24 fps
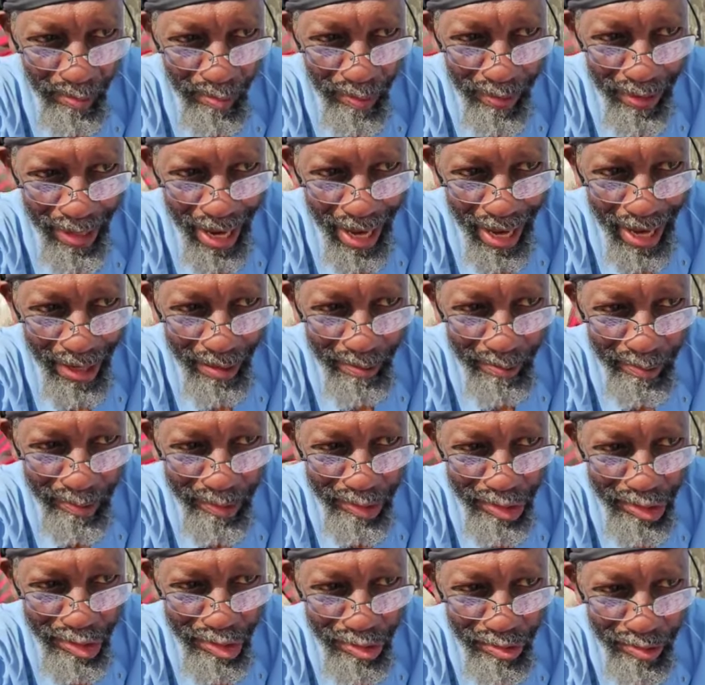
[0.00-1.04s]
When I
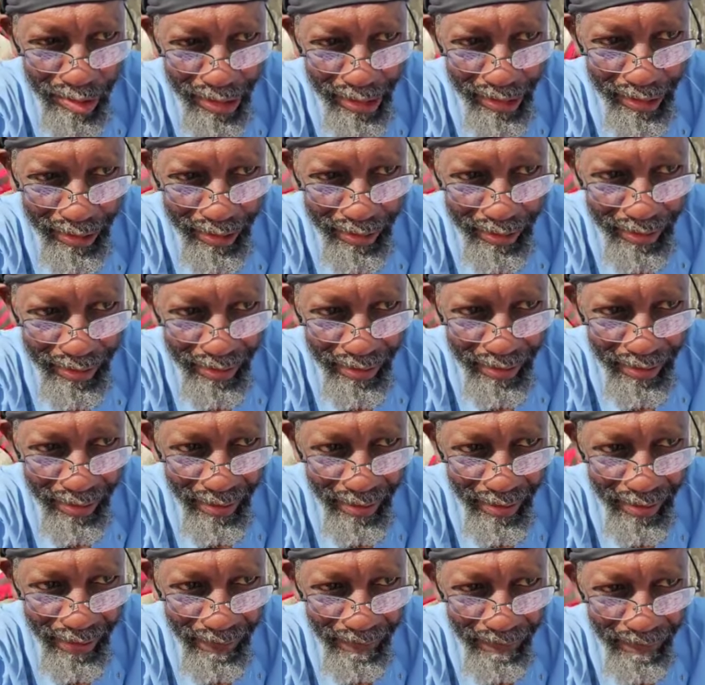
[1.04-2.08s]
was tree,
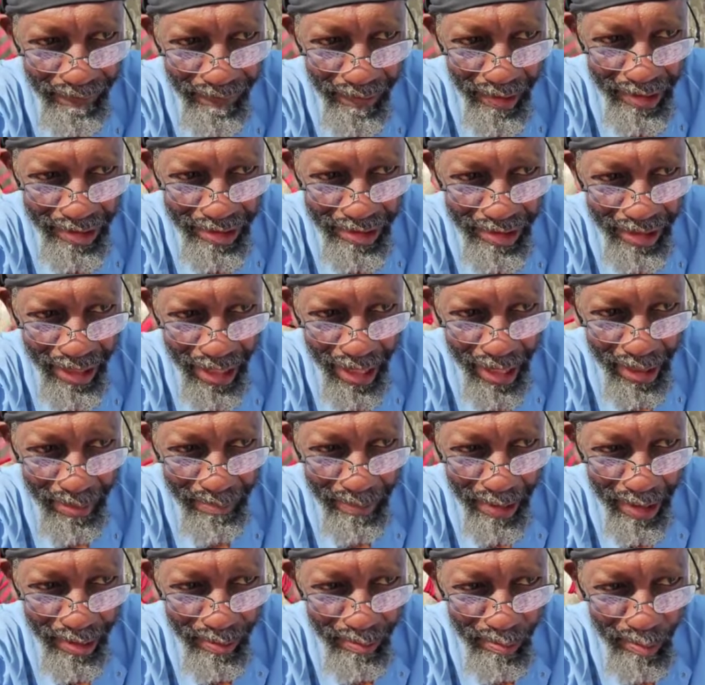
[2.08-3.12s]
flesh
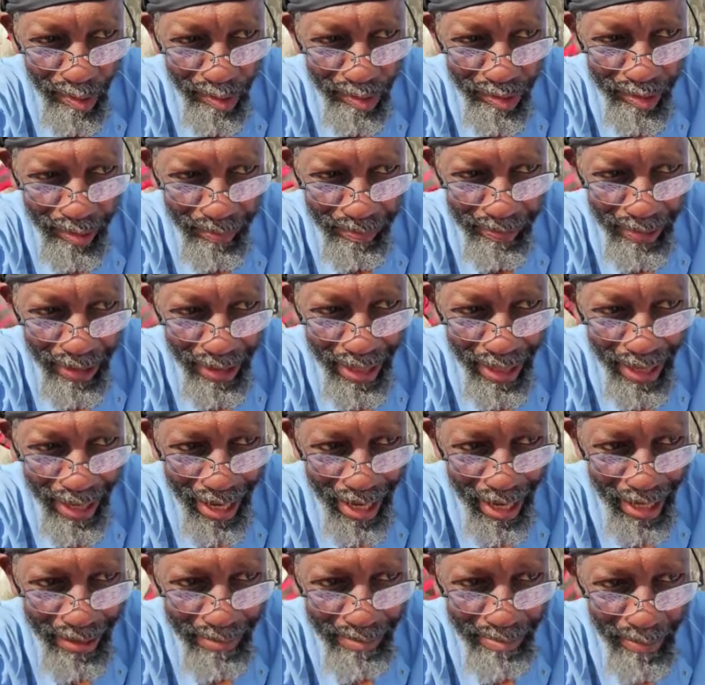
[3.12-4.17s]
came and worshipped
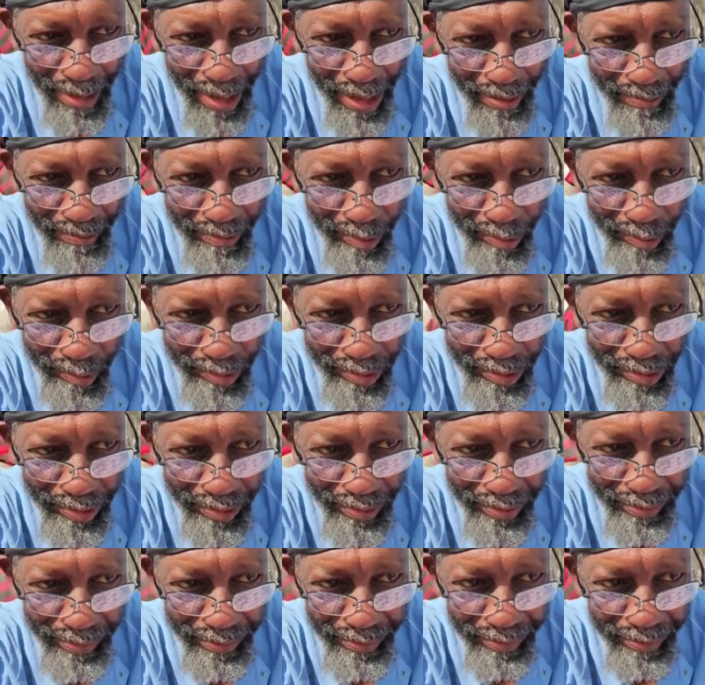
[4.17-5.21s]
at my roots.